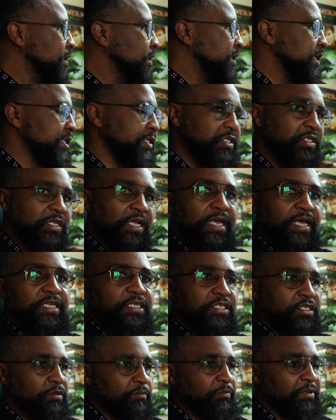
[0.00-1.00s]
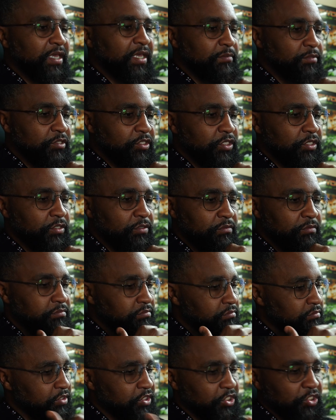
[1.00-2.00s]
It's nice to be able to
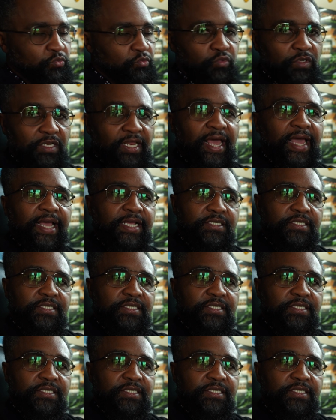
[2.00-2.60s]
just relax and